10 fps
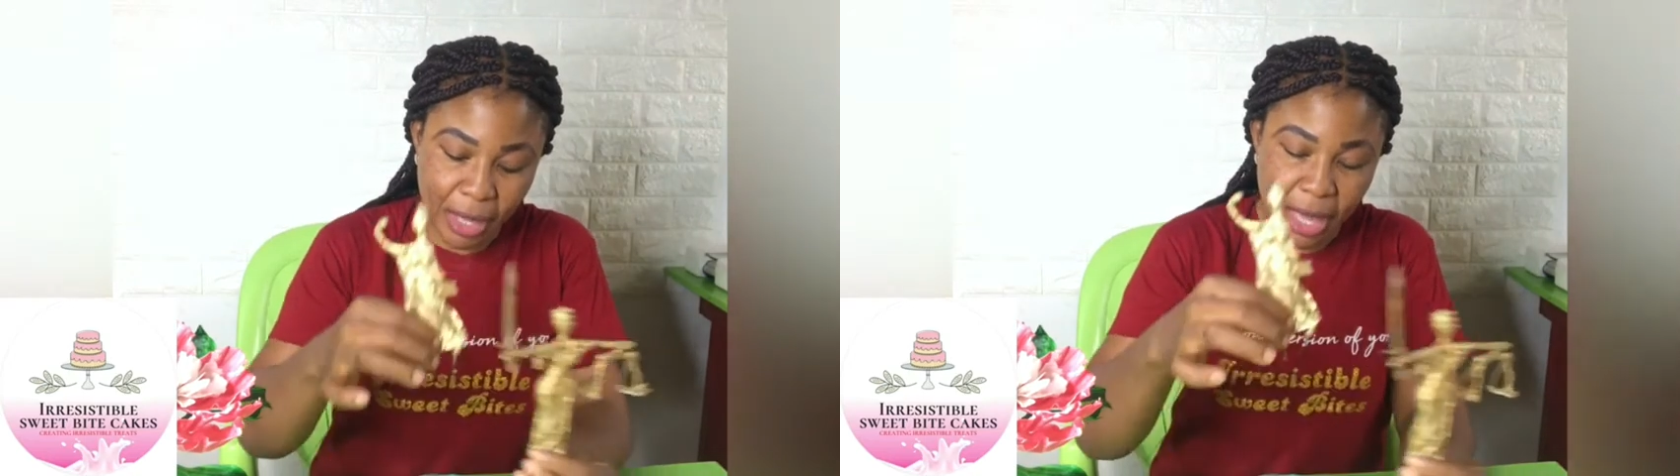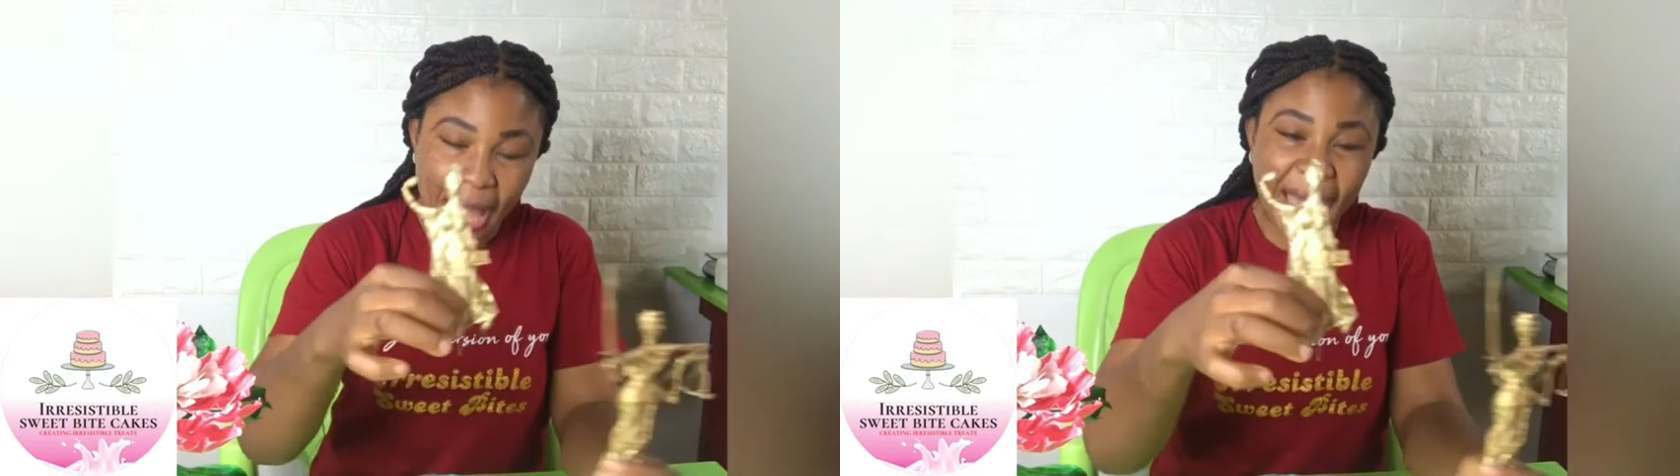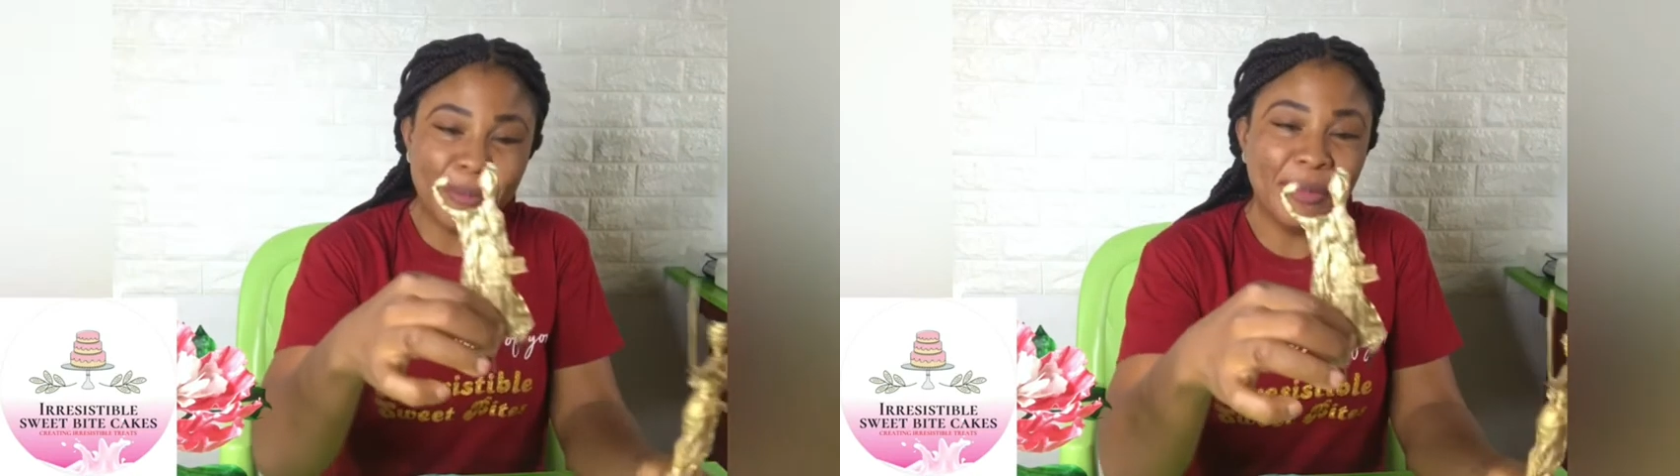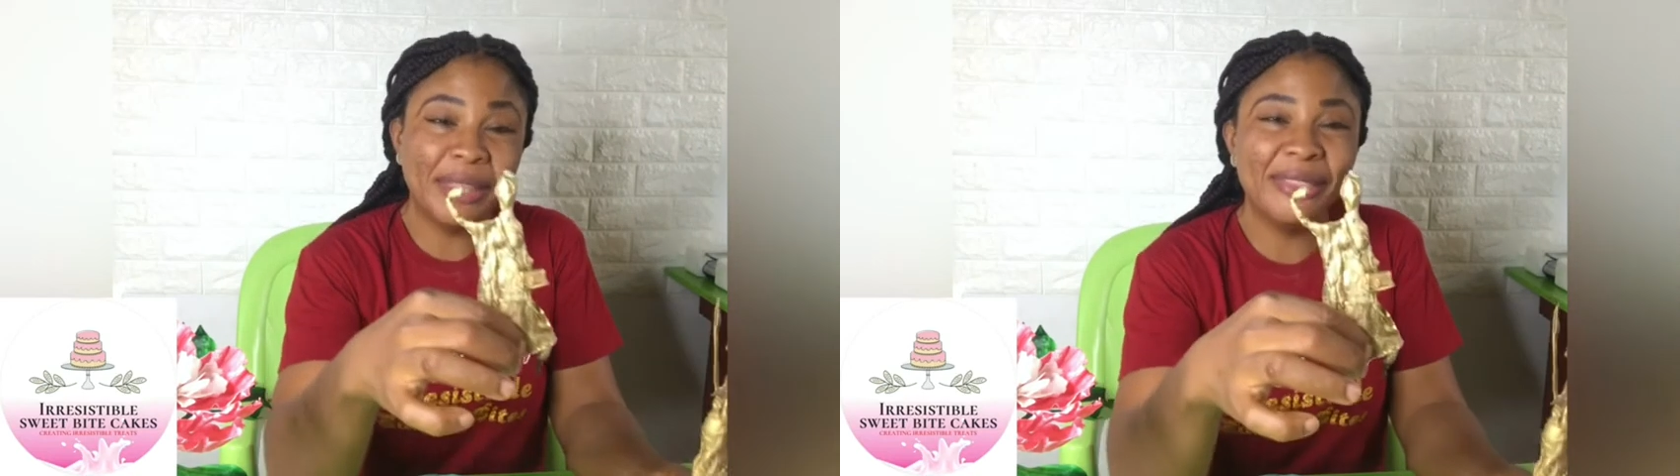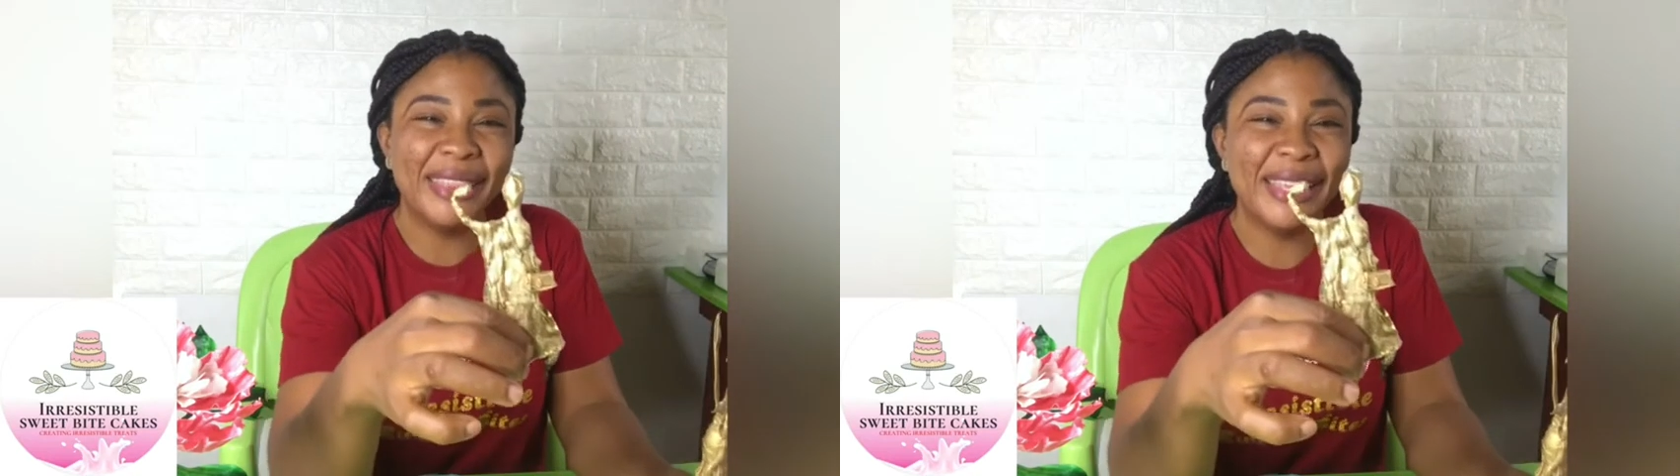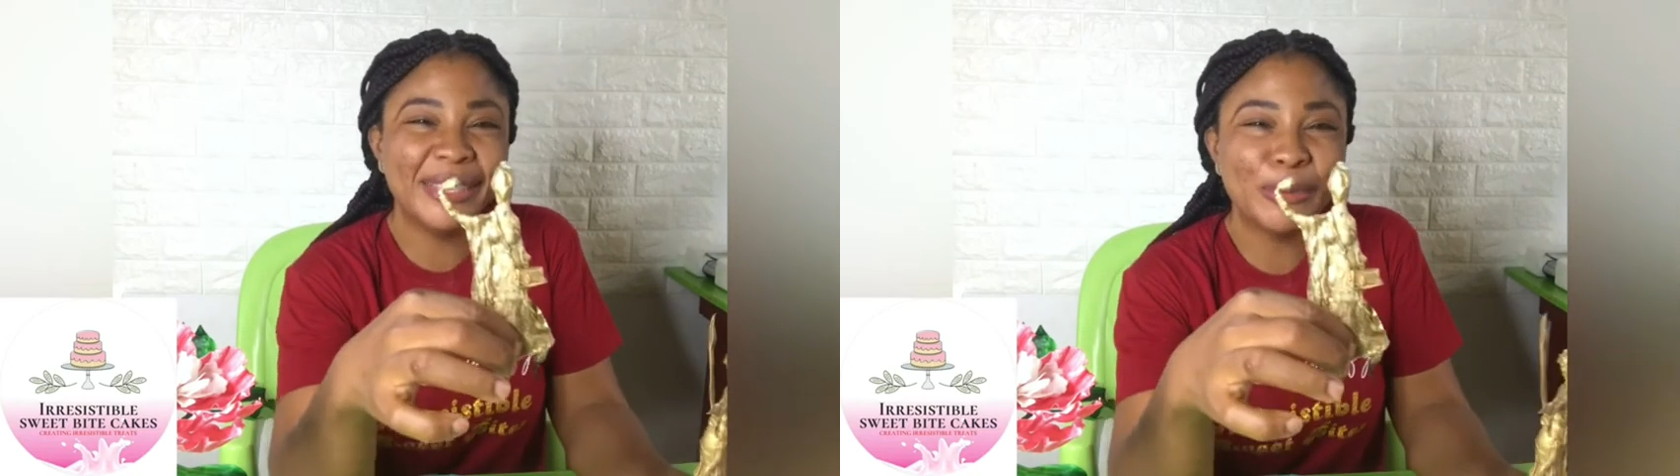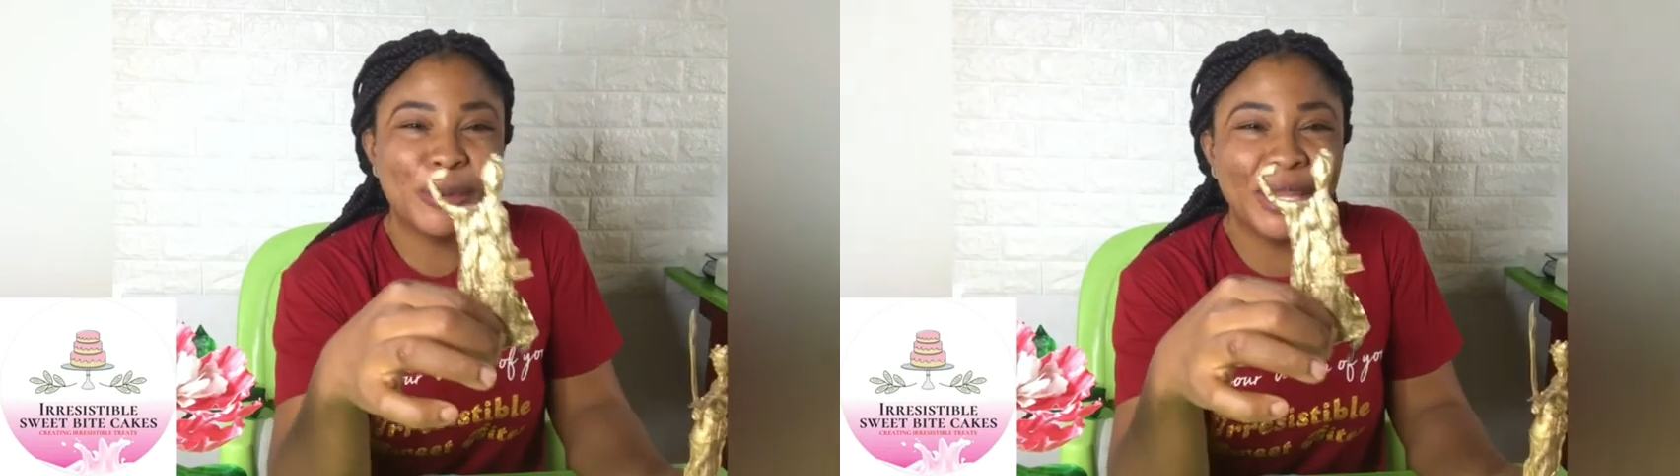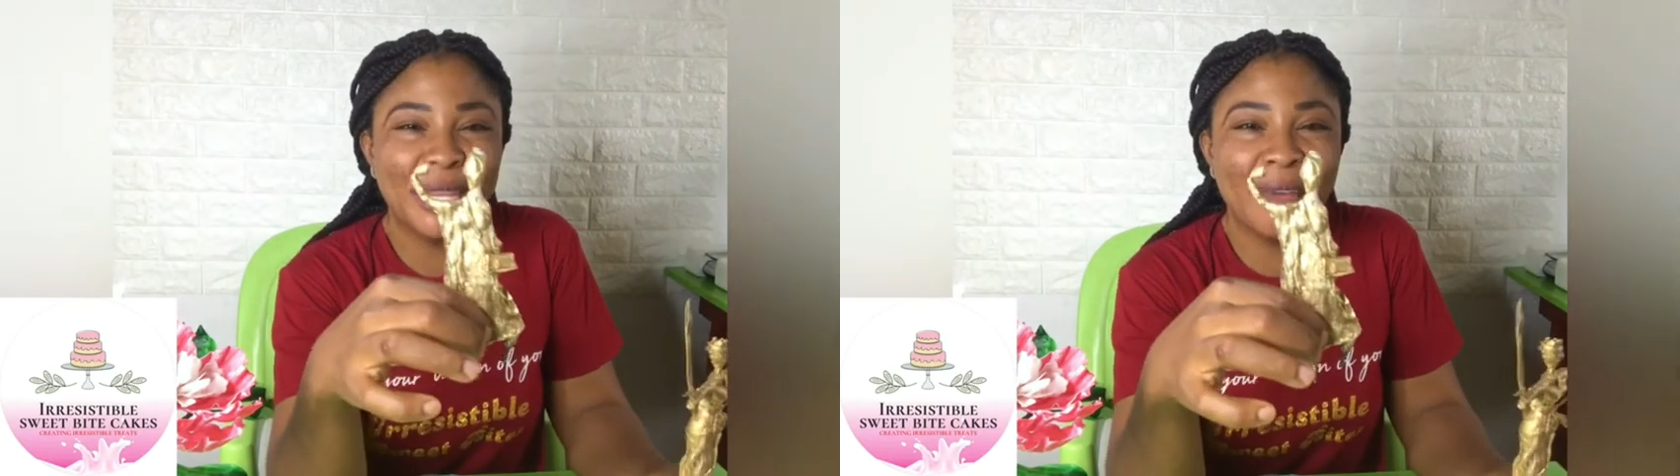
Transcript: I made this when